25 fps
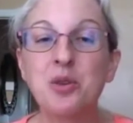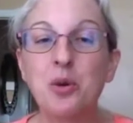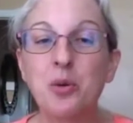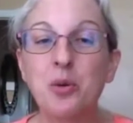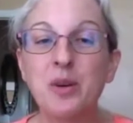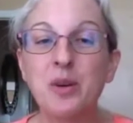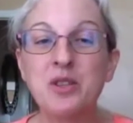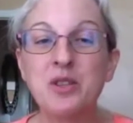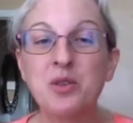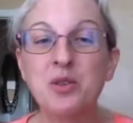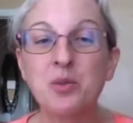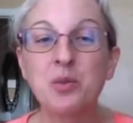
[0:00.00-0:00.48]

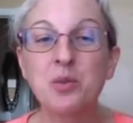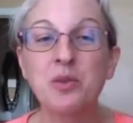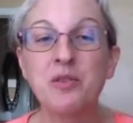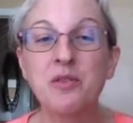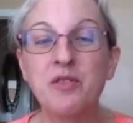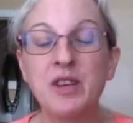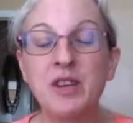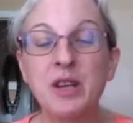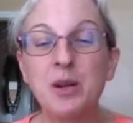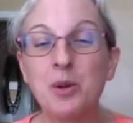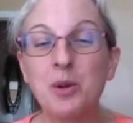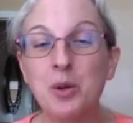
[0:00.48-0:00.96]
going to
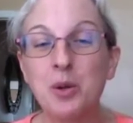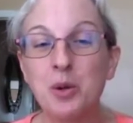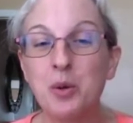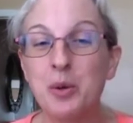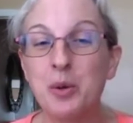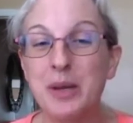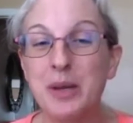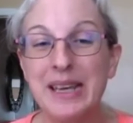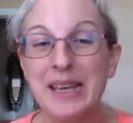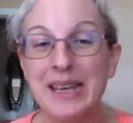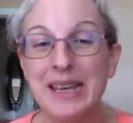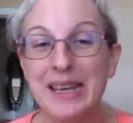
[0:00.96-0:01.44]
reveal who
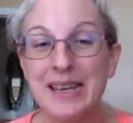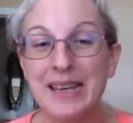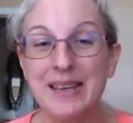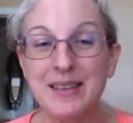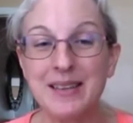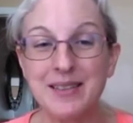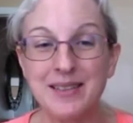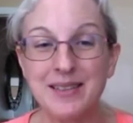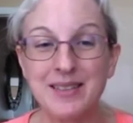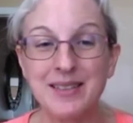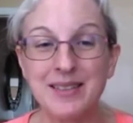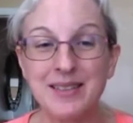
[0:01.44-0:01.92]
He
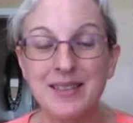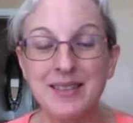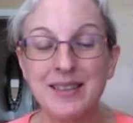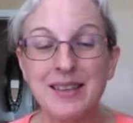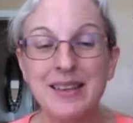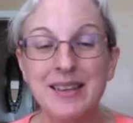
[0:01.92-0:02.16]
is